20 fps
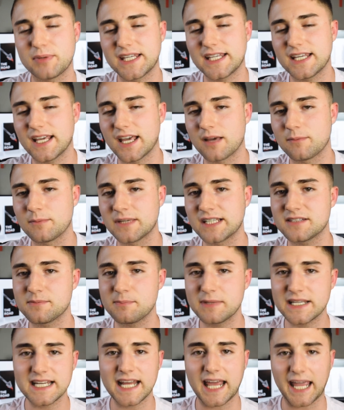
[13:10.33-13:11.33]
P M It's
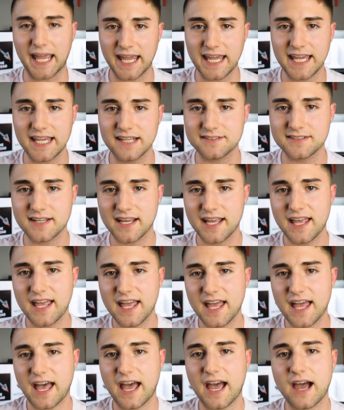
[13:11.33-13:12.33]
been eight
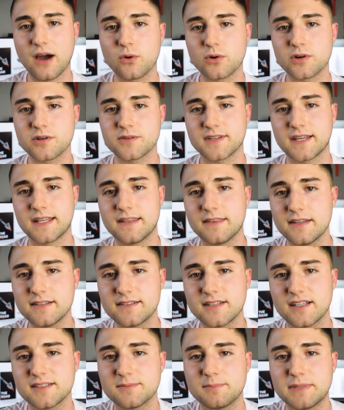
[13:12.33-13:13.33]
hours, and this
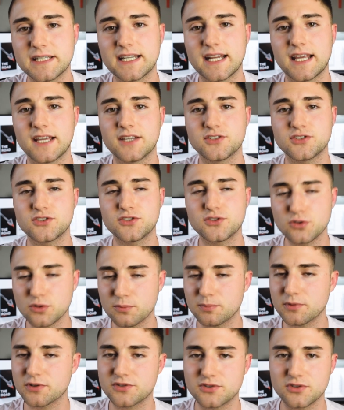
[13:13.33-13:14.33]
has been a
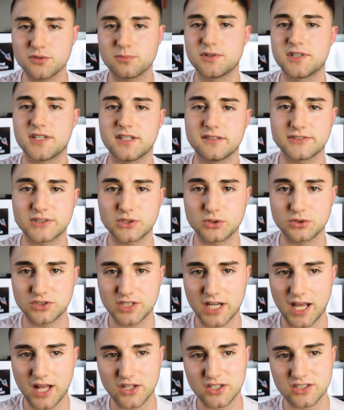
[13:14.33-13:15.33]
super super difficult
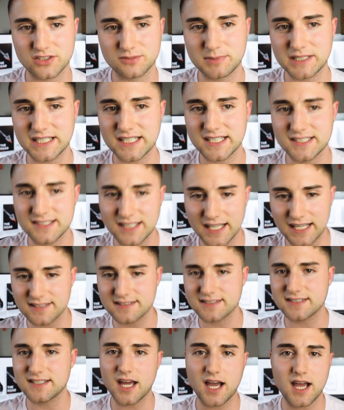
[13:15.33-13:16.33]
challenge, because
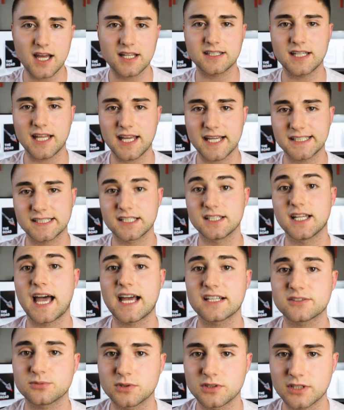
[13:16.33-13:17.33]
it's not like the
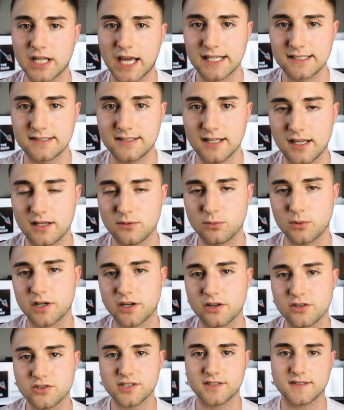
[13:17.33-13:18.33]
last one I did where
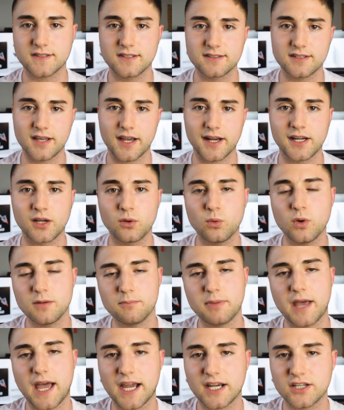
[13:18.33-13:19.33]
you're just designing one
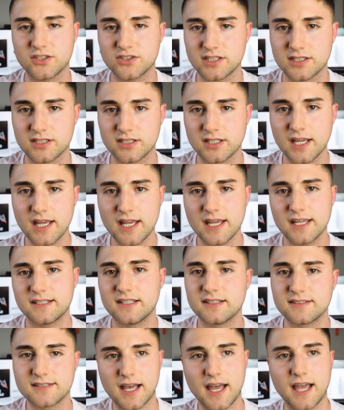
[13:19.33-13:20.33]
packaging
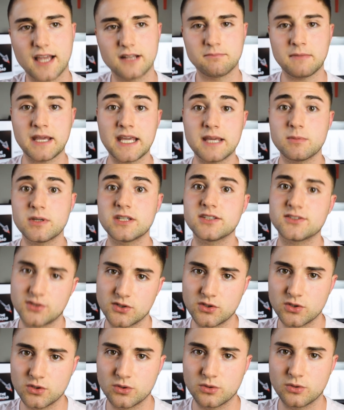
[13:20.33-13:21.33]
design, maybe
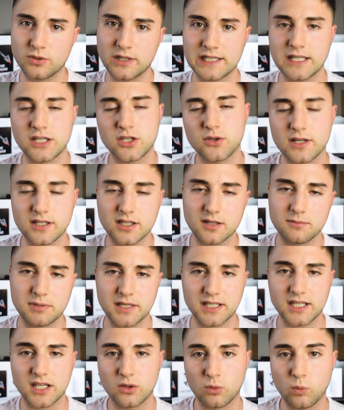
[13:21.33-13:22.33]
two, and then you end up
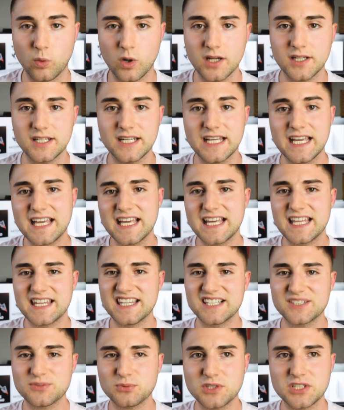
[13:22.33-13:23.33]
picking one.
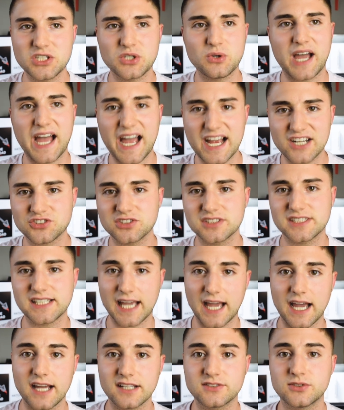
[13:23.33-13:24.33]
This one, you actually
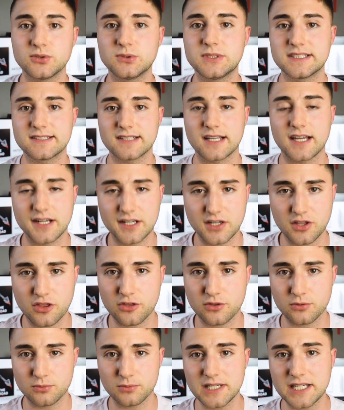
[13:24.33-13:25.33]
had to design
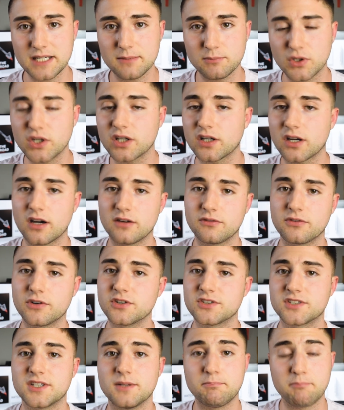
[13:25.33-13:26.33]
three book
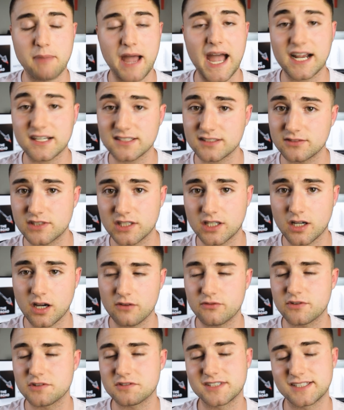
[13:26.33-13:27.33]
covers, the backs of the
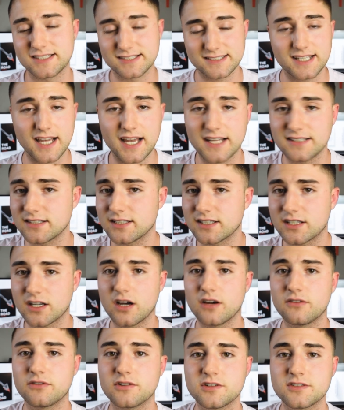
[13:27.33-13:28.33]
covers, the sides of the
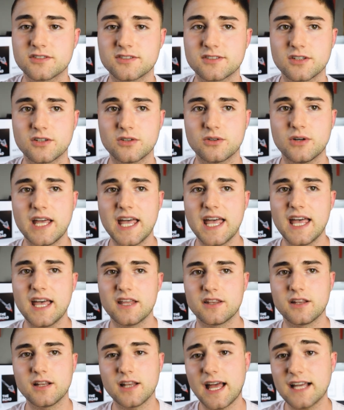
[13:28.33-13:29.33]
covers. So
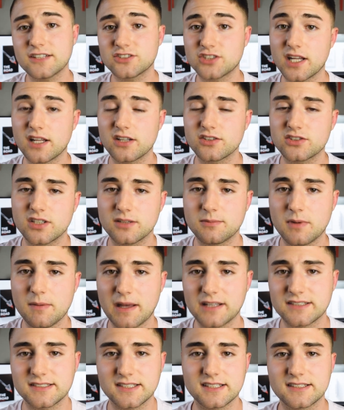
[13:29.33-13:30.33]
the last challenge took me
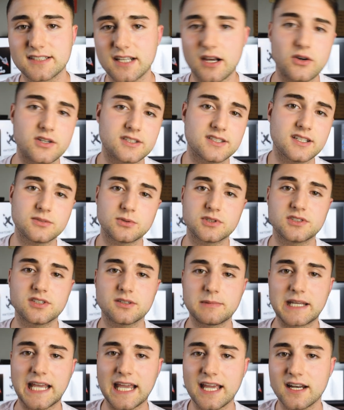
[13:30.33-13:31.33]
about six hours. This one took
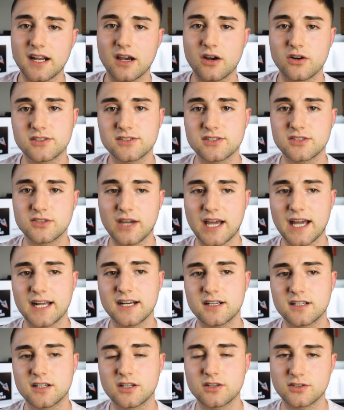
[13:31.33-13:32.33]
me eight hours, so you
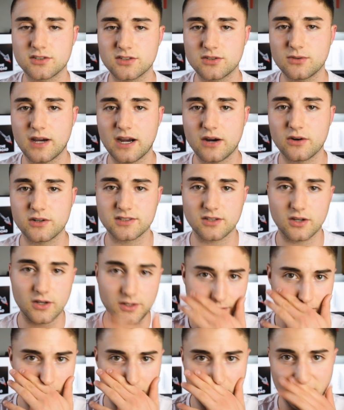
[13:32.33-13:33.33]
added another two hours
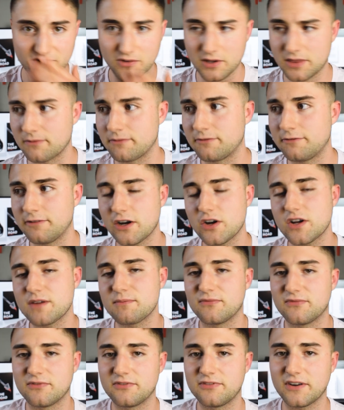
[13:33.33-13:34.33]
on there with
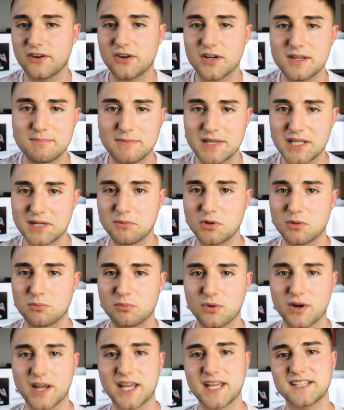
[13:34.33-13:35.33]
very very minimal
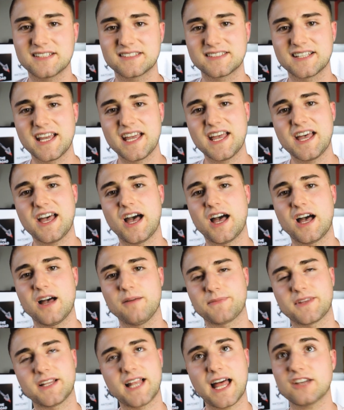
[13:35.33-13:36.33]
breaks.
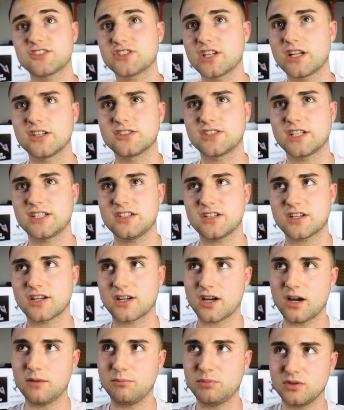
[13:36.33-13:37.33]
Um, the last challenge, I took a
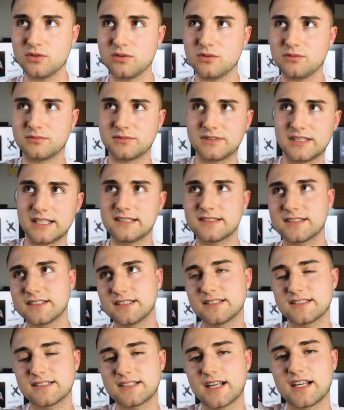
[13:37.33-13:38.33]
couple
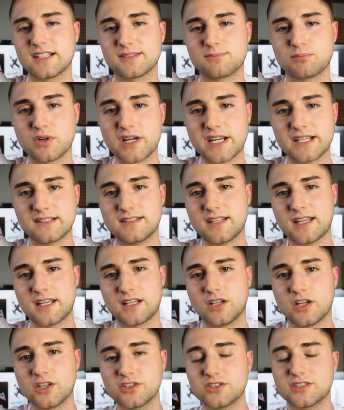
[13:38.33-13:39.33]
decent sized breaks to
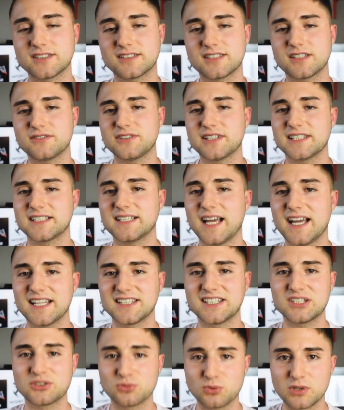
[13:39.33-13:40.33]
eat lunch and stuff like
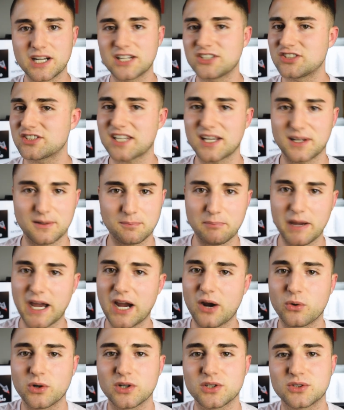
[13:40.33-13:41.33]
that. This one, I just kind of
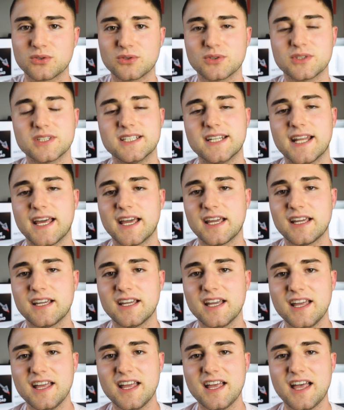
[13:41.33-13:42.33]
powered through the
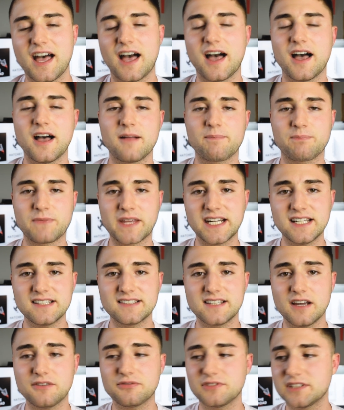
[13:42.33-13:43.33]
day. Um, and it
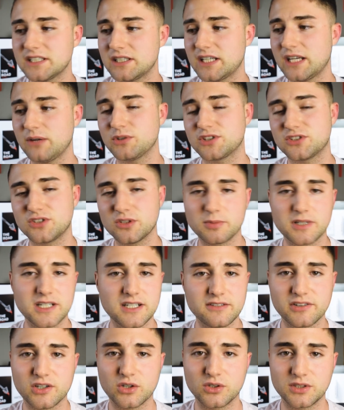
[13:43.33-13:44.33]
definitely, it was super
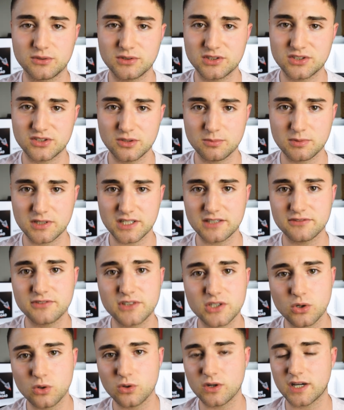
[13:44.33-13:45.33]
difficult. It was super
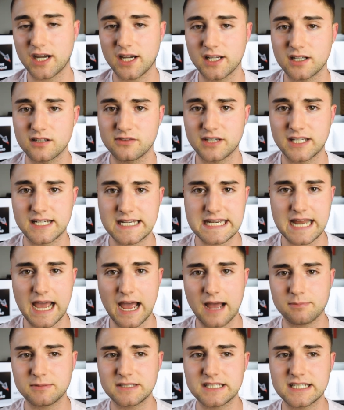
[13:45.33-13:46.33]
difficult kind of
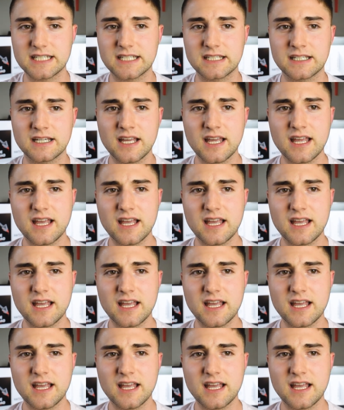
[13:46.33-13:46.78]
adapting